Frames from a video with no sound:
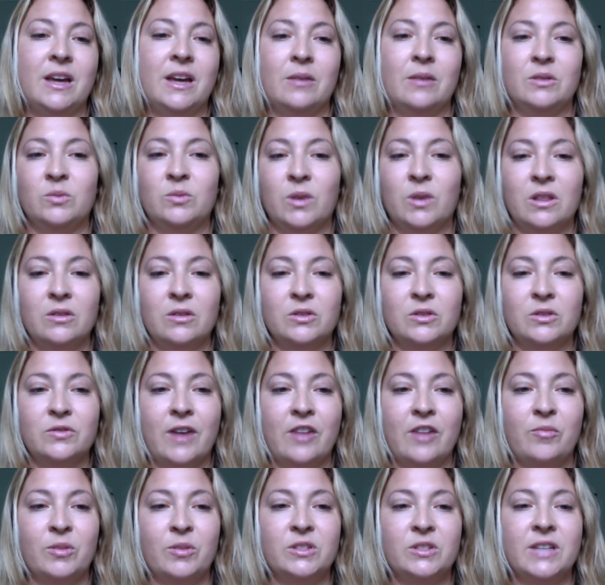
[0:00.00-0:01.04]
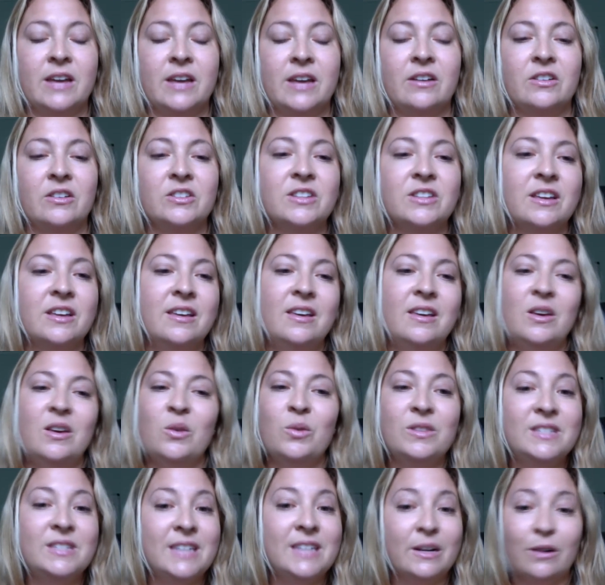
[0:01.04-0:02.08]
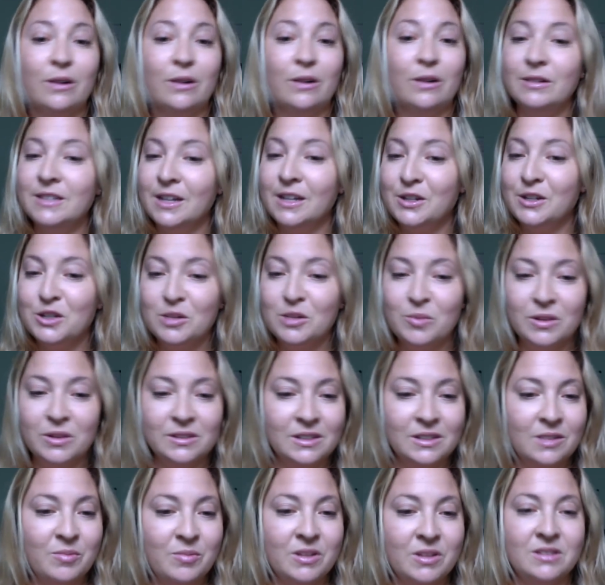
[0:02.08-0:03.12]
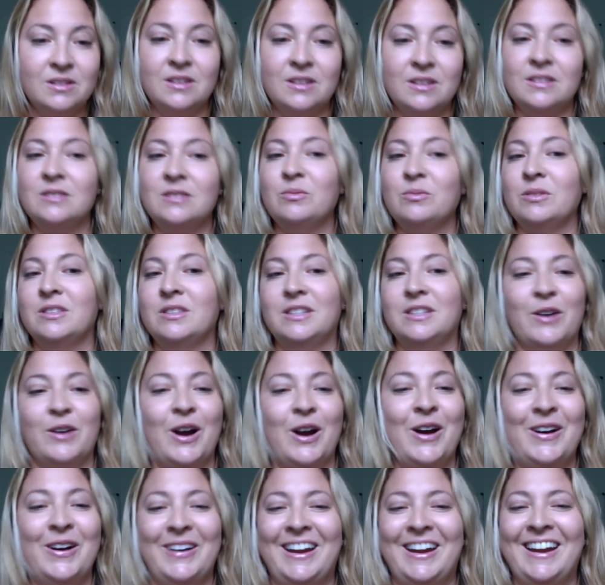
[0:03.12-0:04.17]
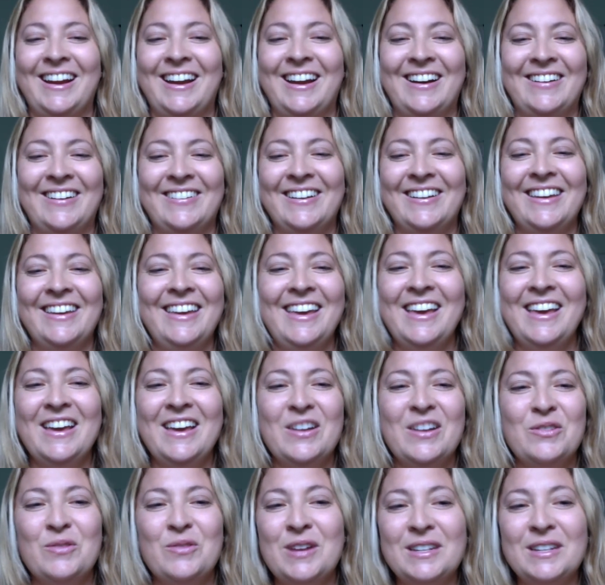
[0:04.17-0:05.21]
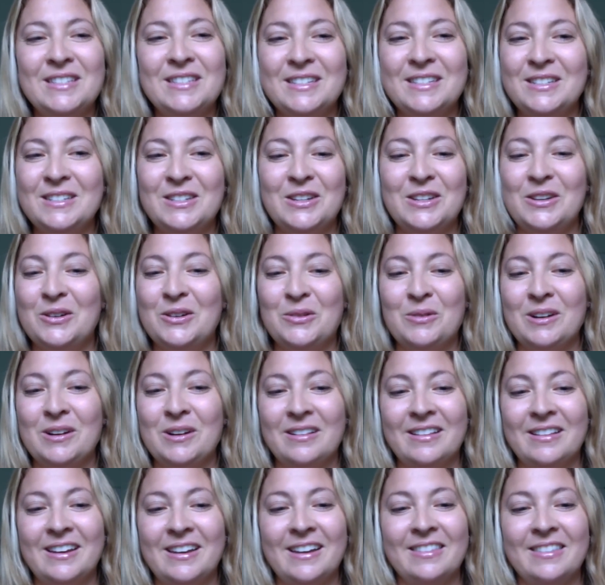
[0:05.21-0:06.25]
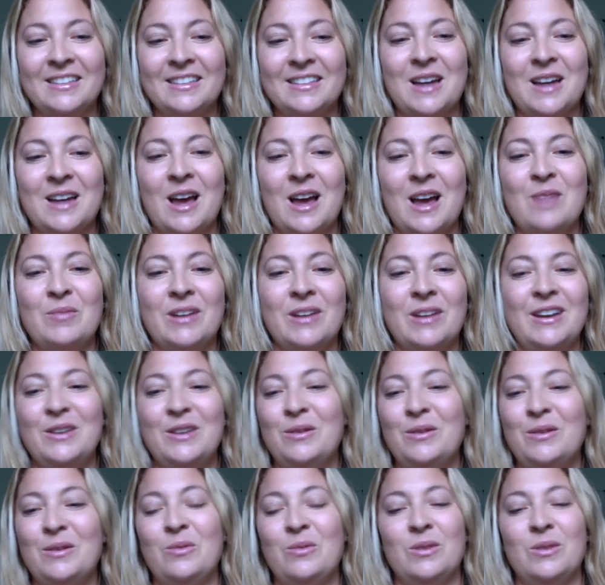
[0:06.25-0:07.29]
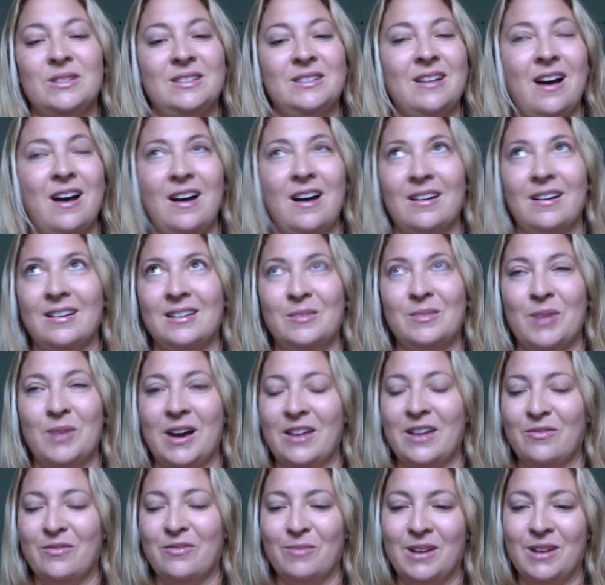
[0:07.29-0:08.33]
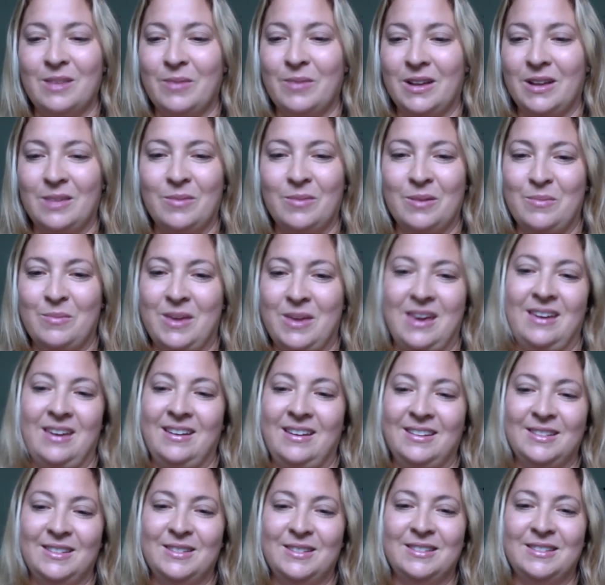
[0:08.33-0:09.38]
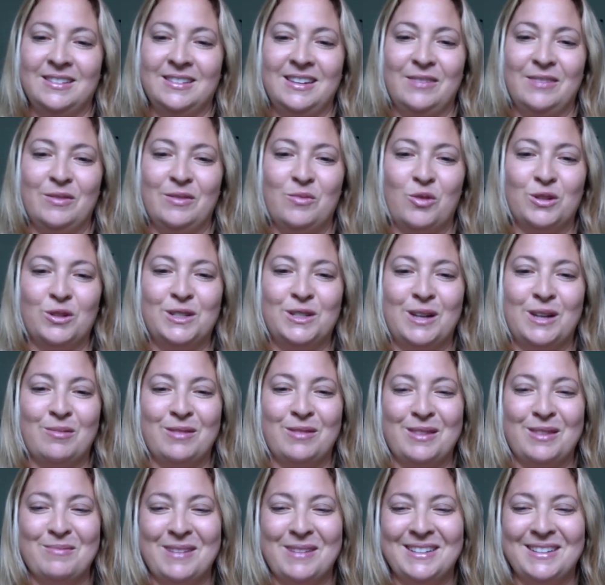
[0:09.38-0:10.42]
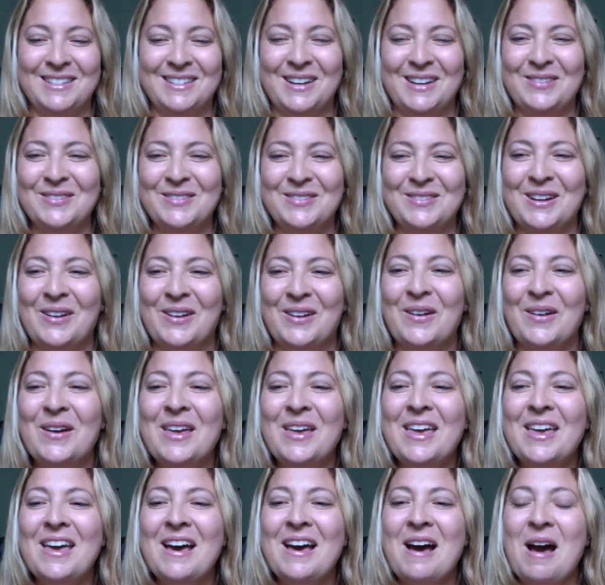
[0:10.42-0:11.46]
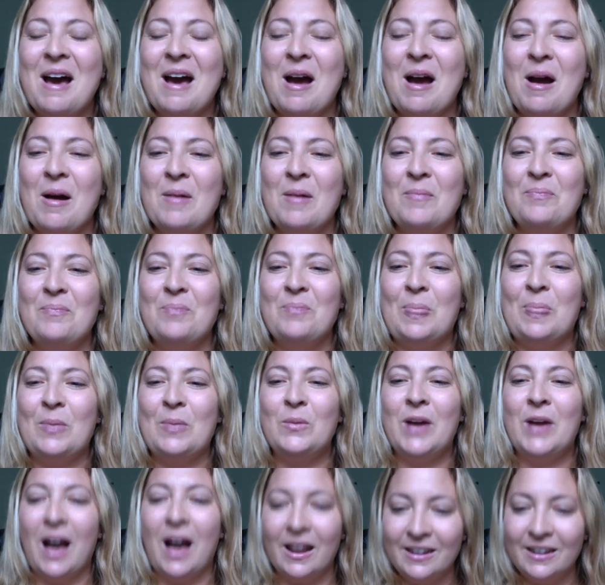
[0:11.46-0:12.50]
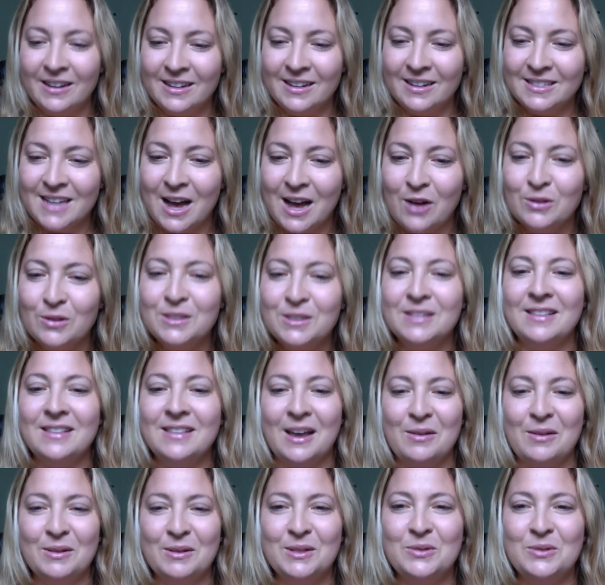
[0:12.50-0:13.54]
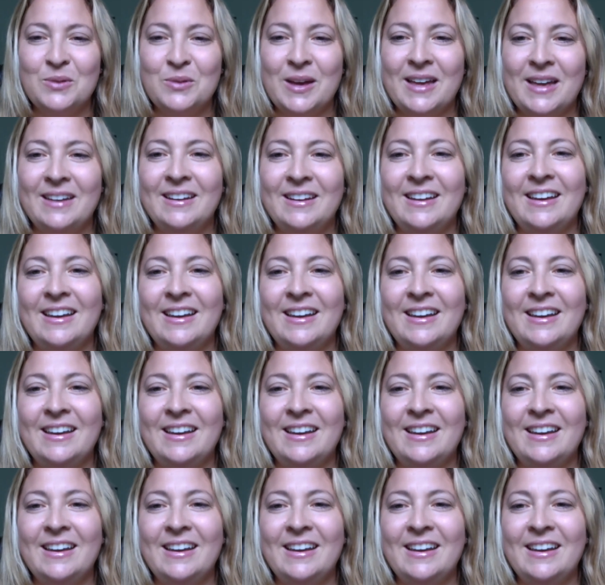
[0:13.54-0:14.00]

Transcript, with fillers: I was one of those five percenters with zero intention of building a business, with zero, you know, reason to really at the time. But I knew he was not going to buy it from anybody but me. He's even more stubborn than myself. So um, we got it in his house, and that was a win.